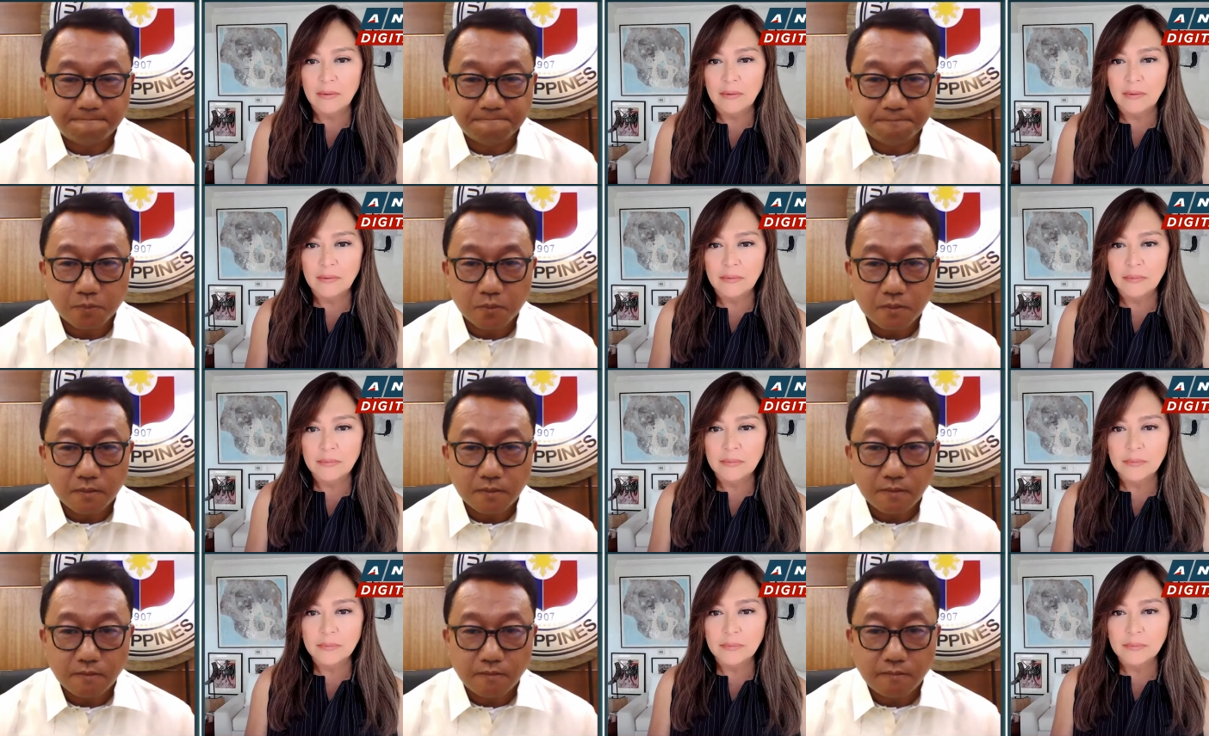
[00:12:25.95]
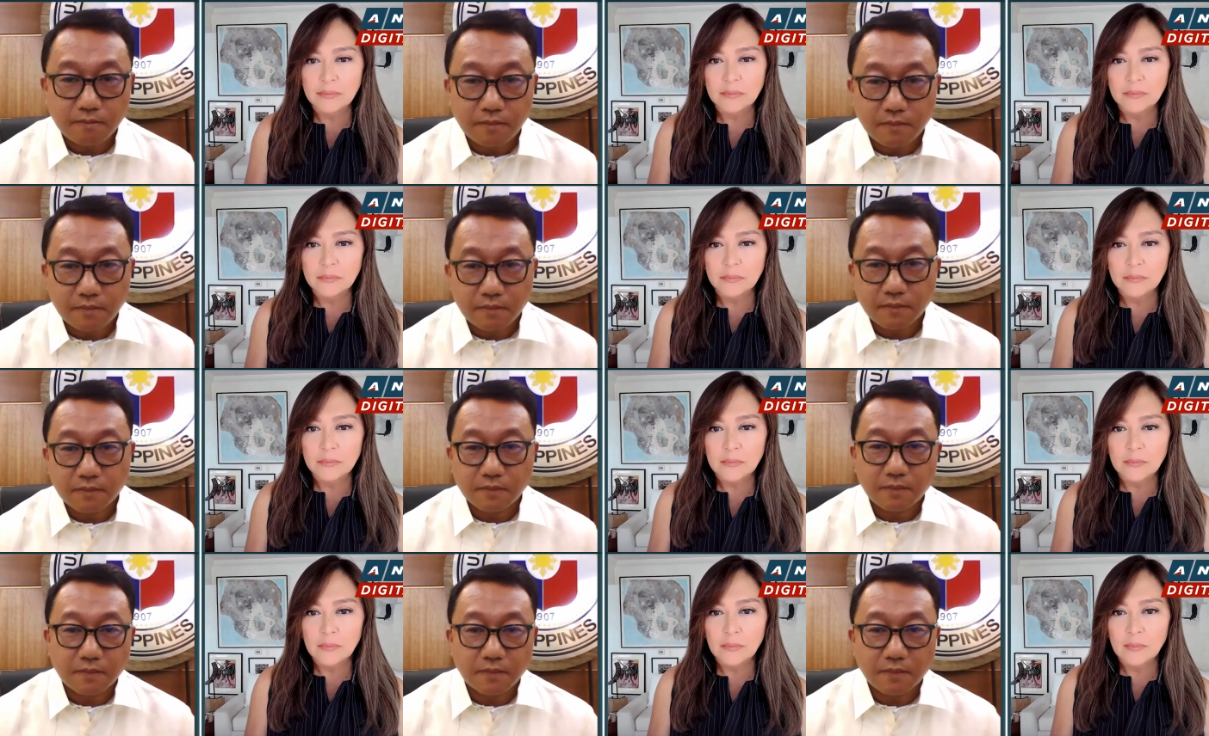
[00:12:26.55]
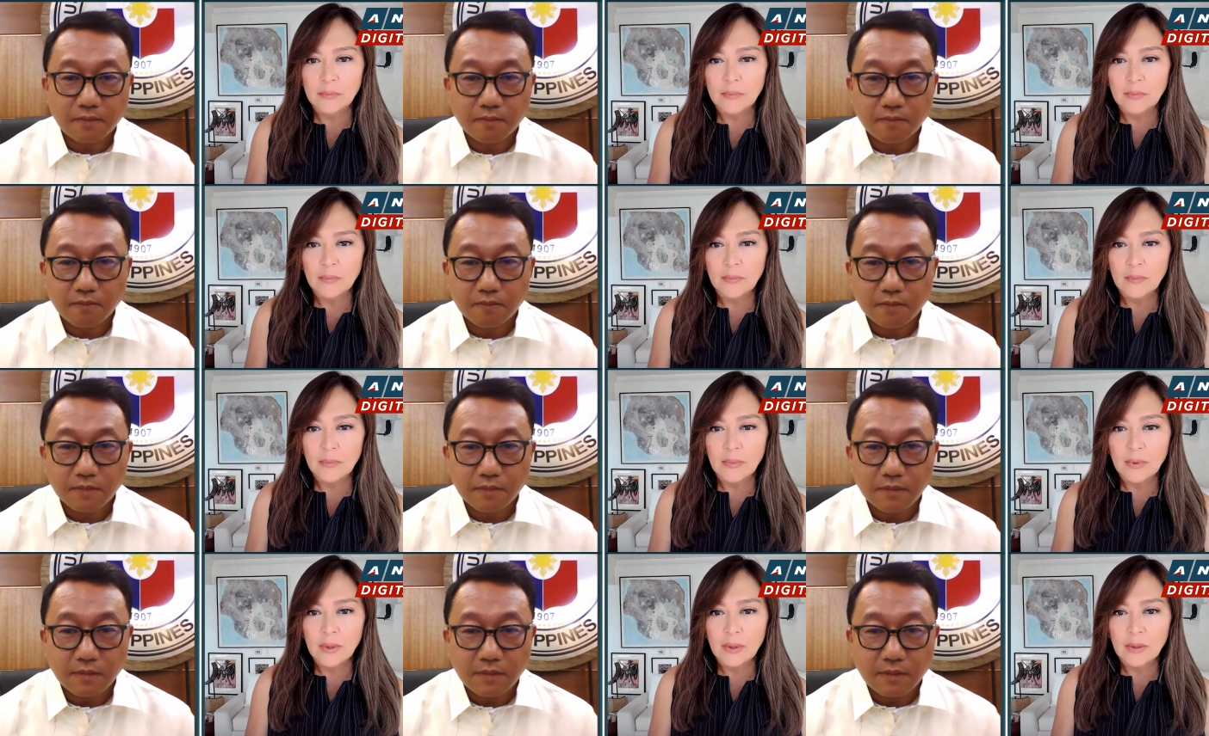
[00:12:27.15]

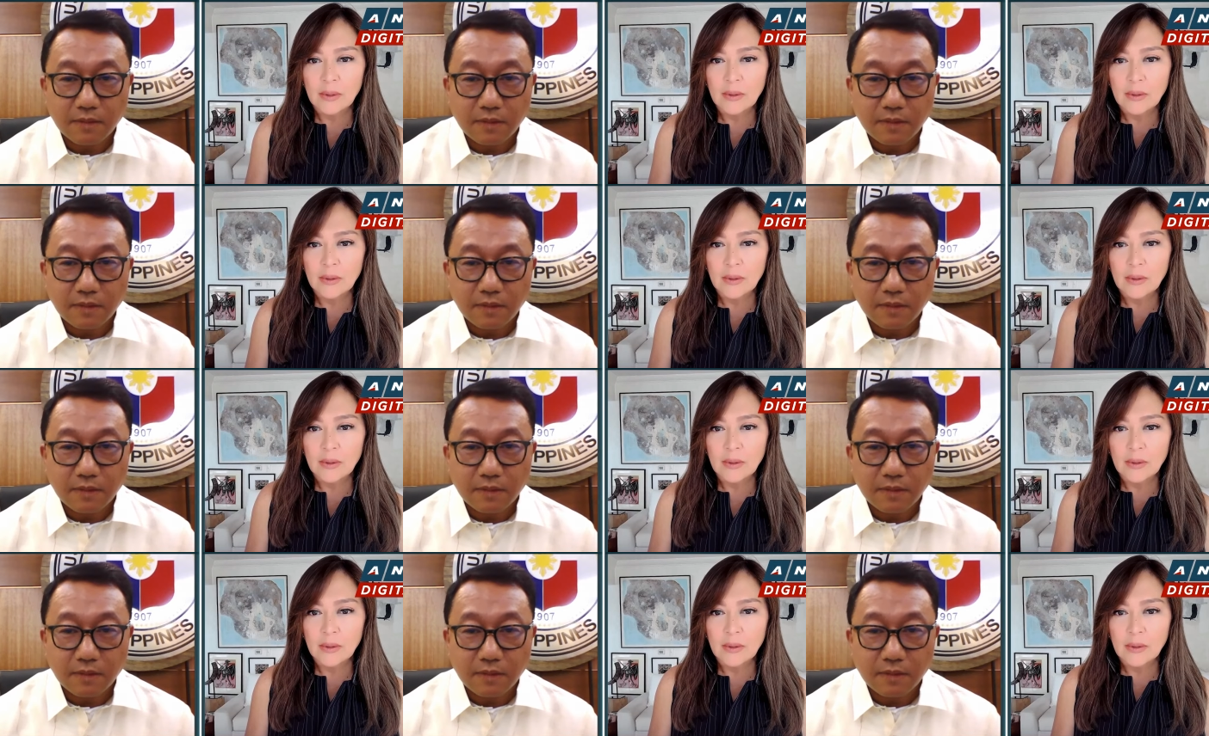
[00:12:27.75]
[no speech]